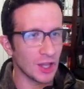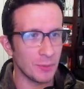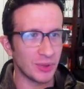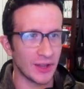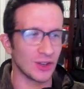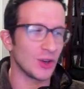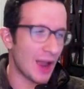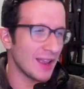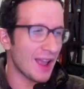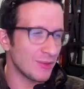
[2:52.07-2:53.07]
Club
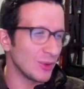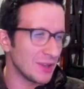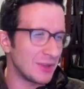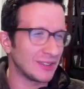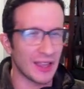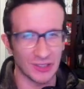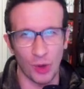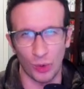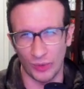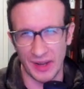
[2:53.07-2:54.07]
player, I really mean like
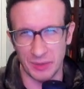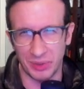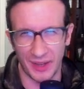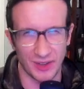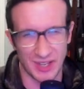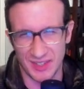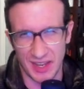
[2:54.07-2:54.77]
lower rated players.